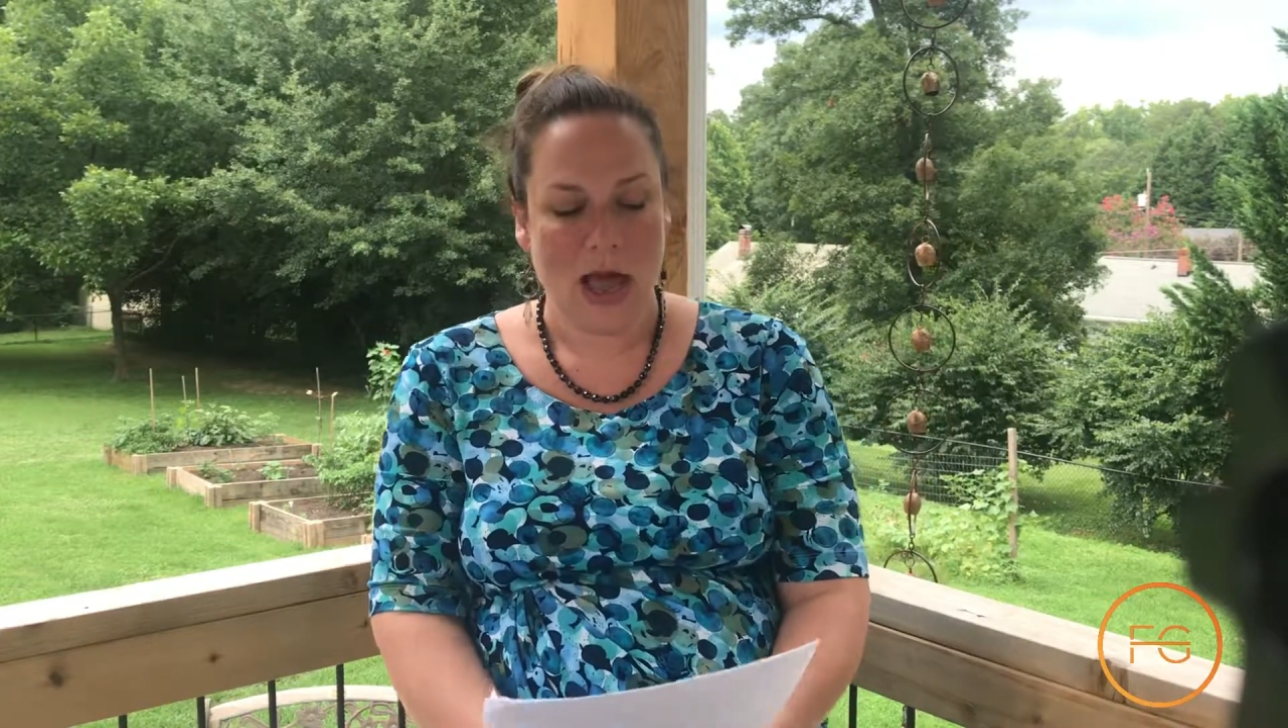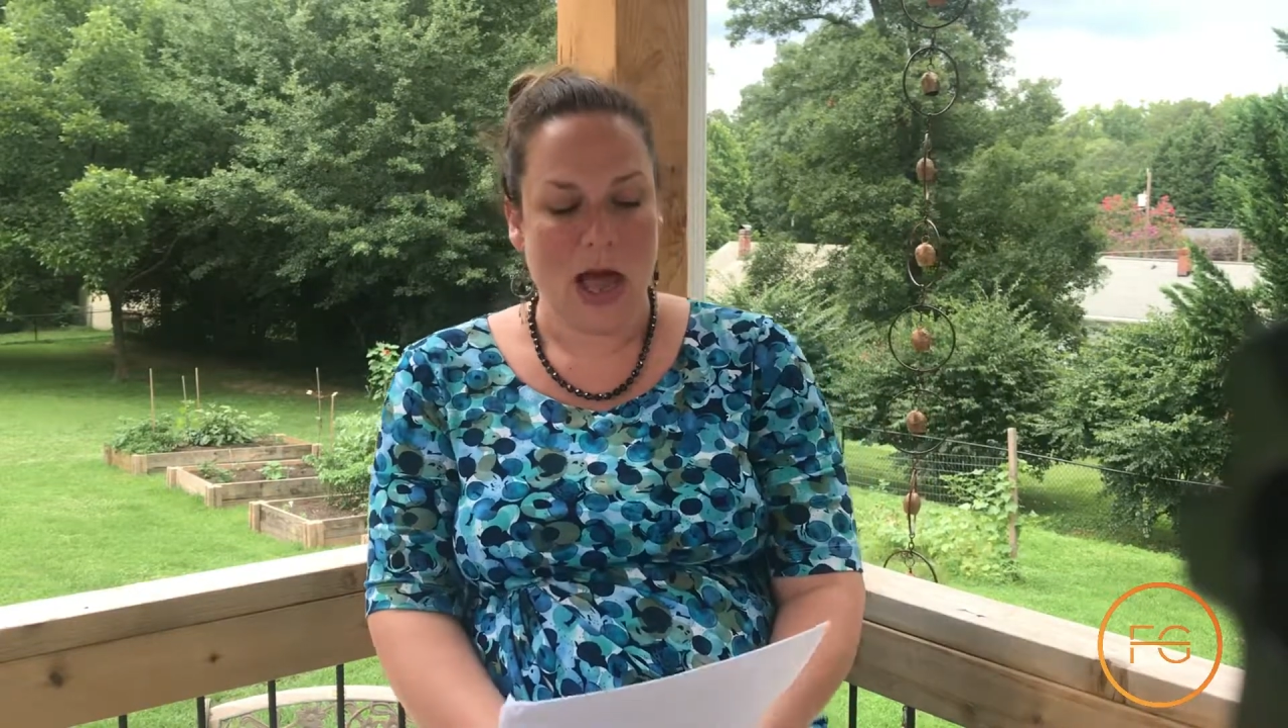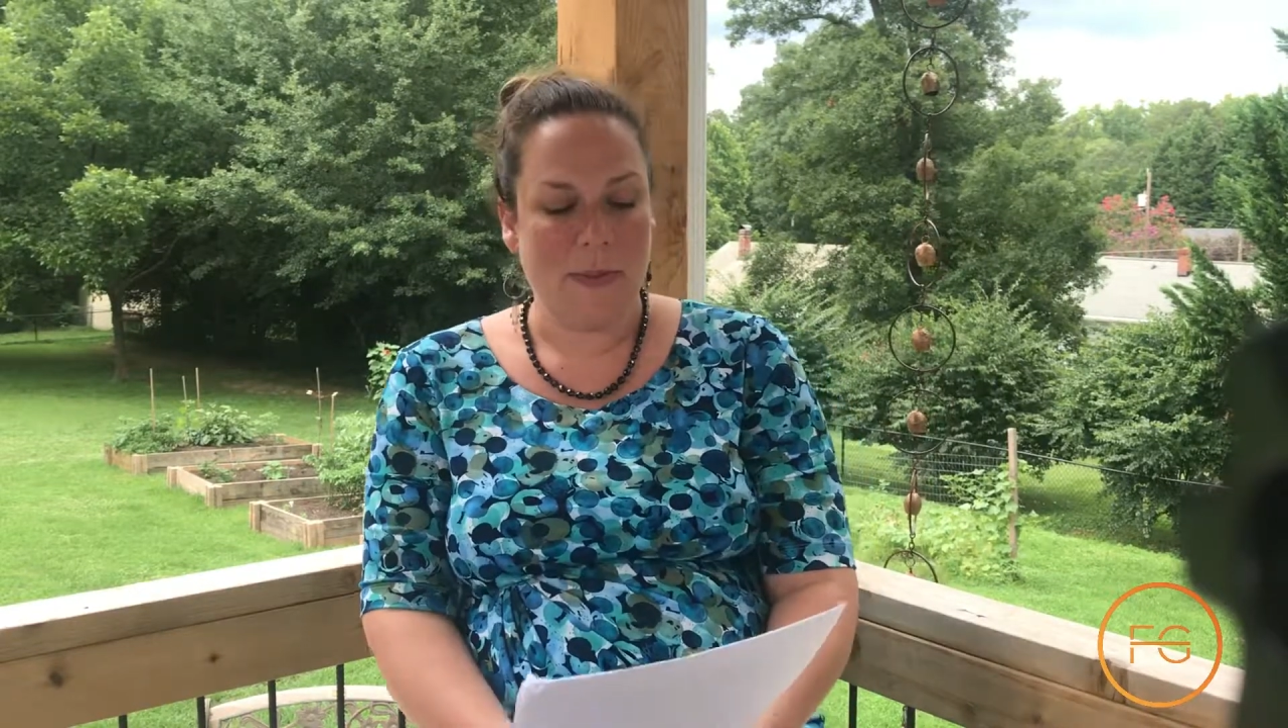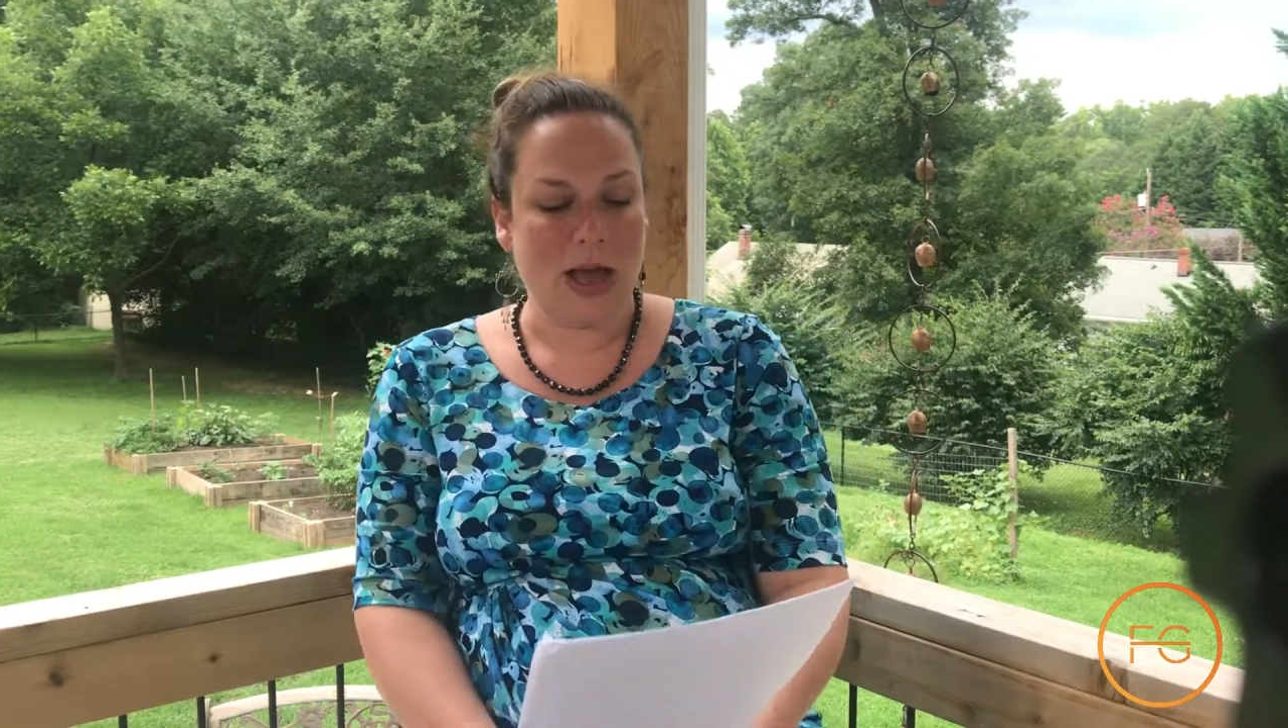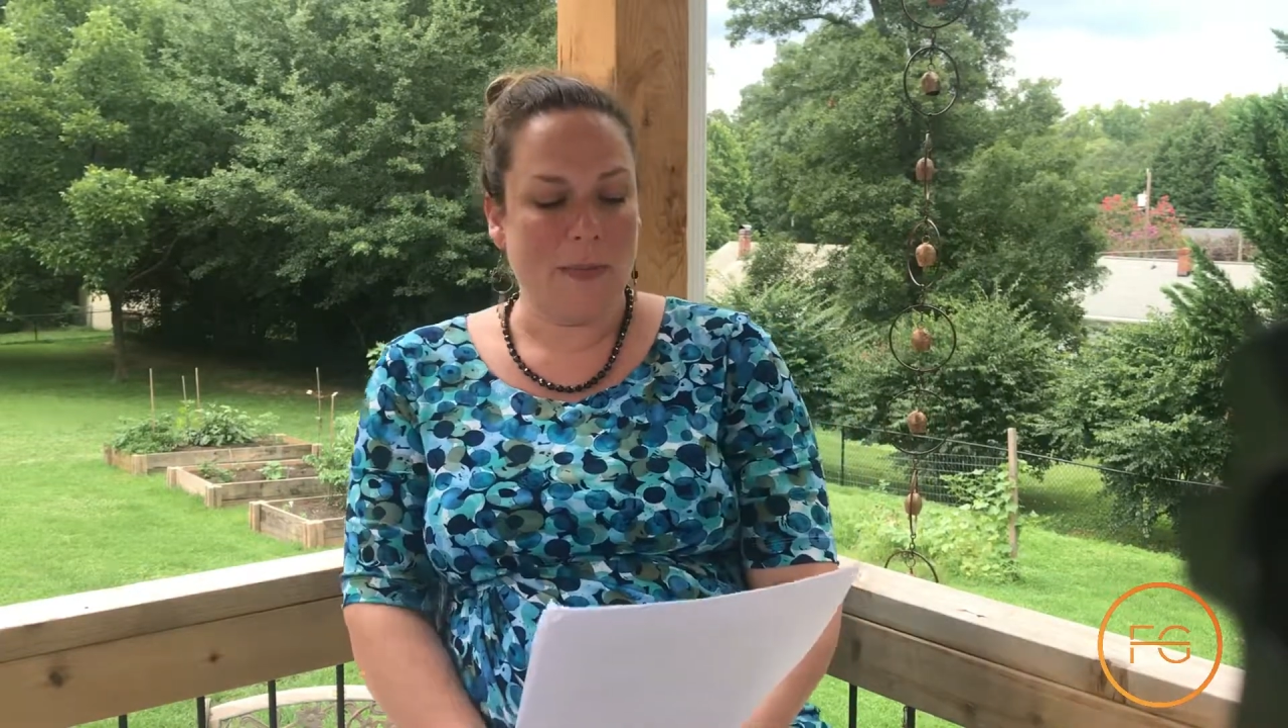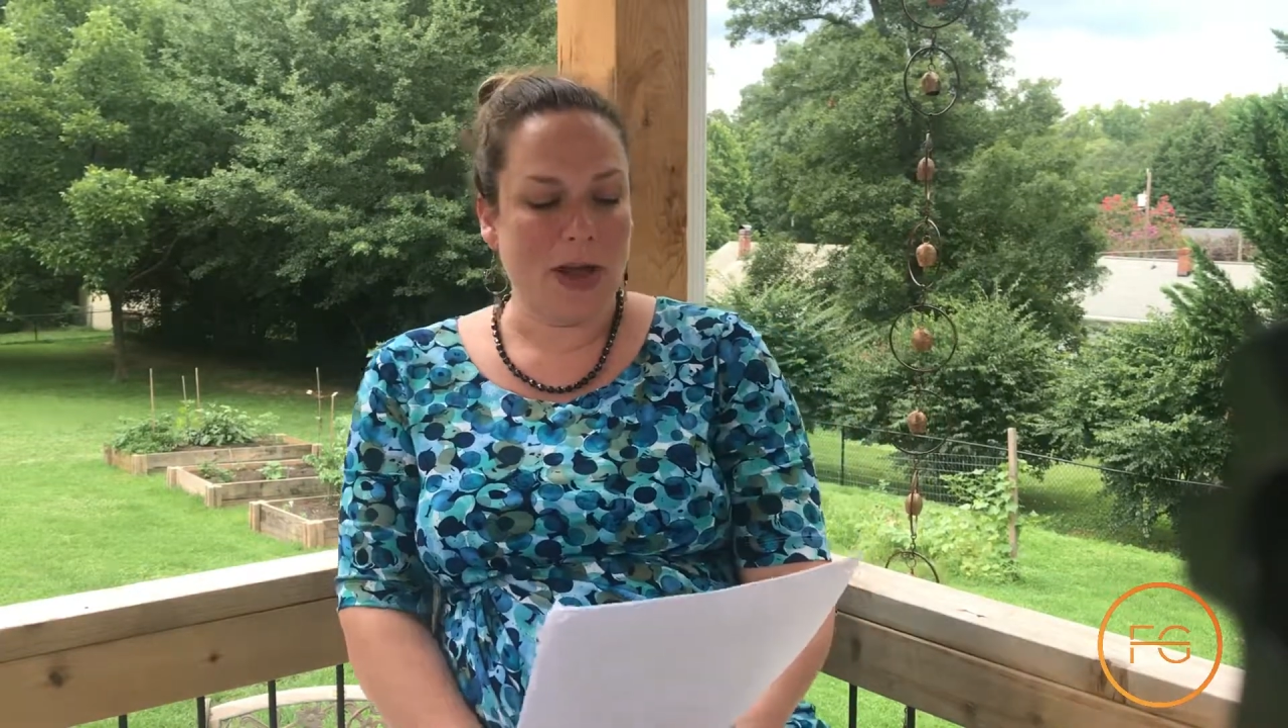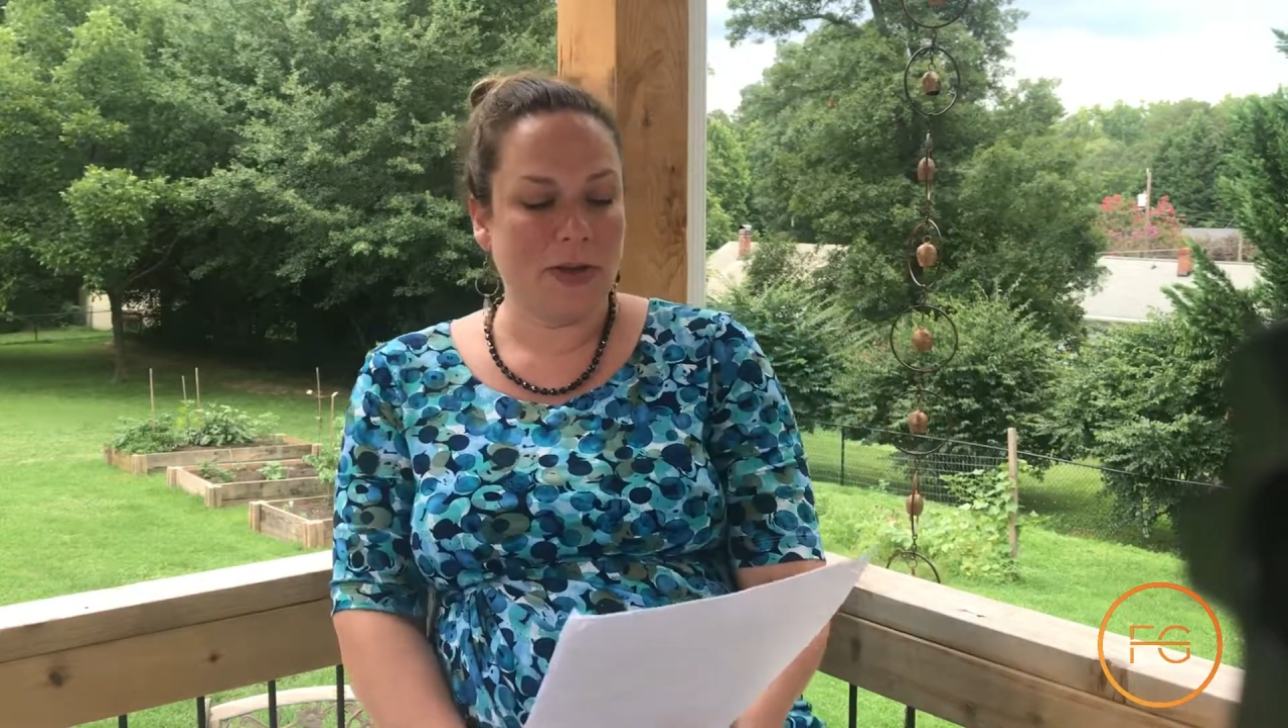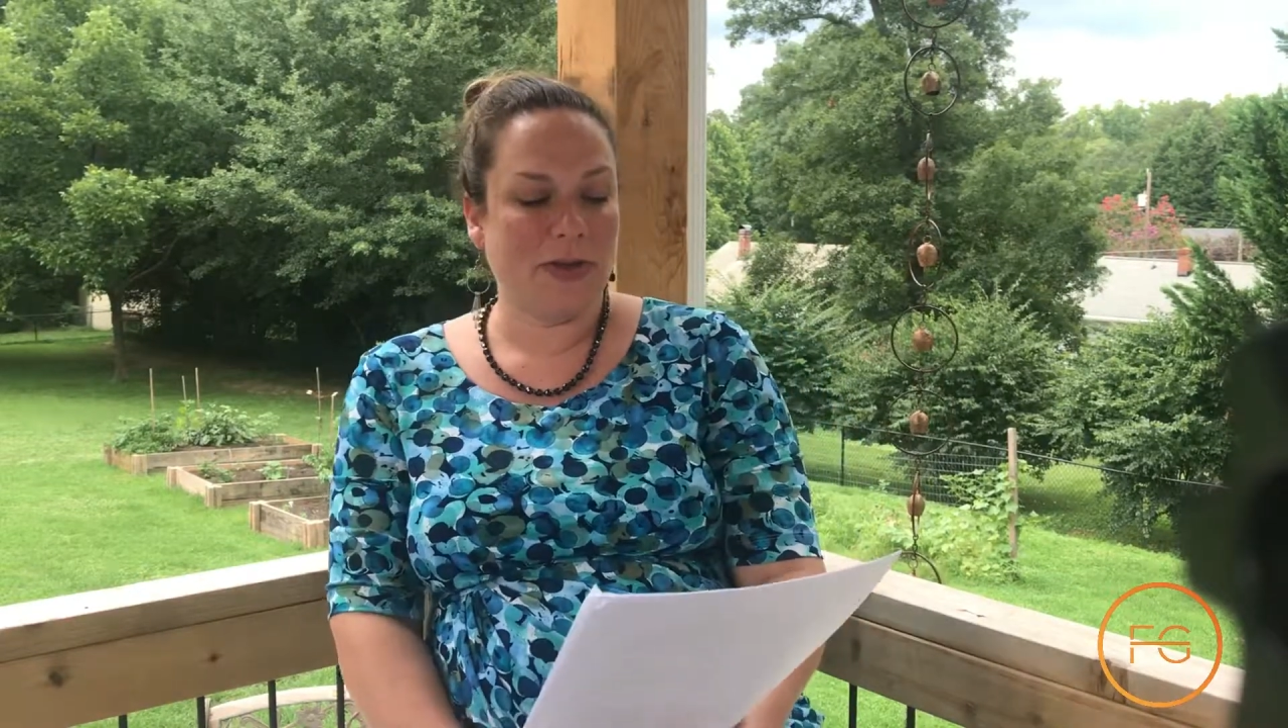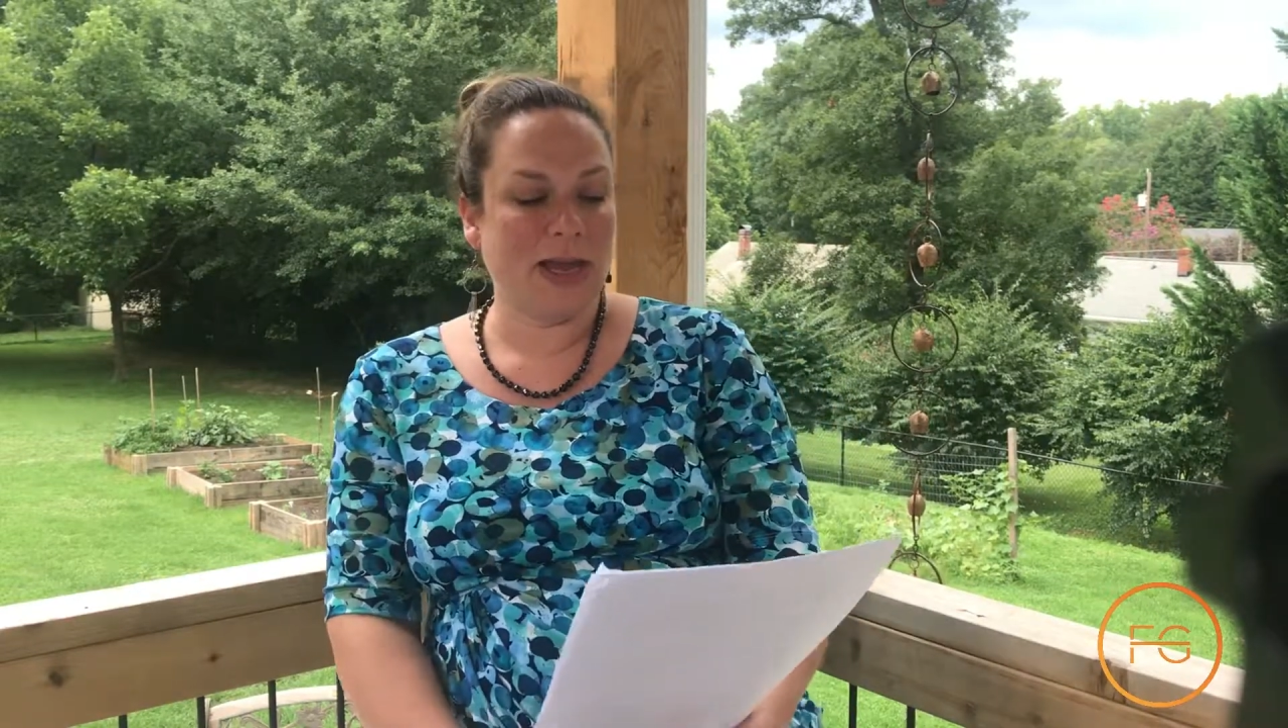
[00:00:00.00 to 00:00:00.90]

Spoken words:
A couple other